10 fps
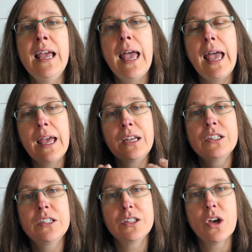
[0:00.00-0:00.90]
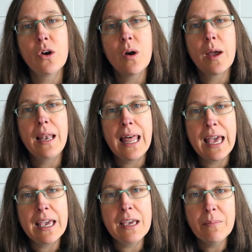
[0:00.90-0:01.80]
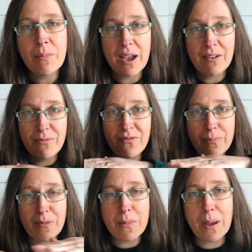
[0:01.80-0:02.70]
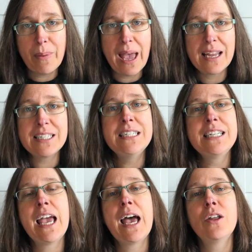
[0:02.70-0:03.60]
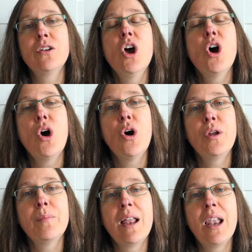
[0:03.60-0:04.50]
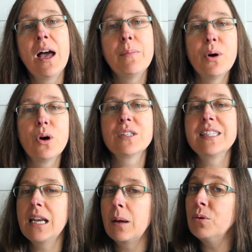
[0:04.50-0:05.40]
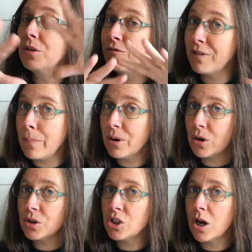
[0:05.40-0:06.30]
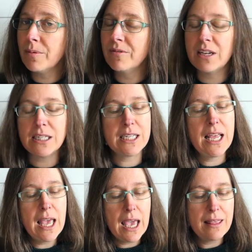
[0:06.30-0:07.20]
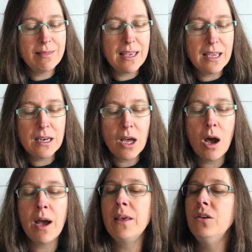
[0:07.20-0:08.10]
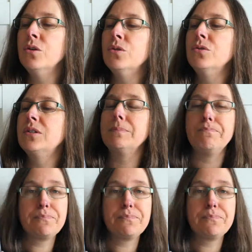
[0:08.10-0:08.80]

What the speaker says: and so I lay my my pattern down on my light box, then I put the fabric on top of it, and then I use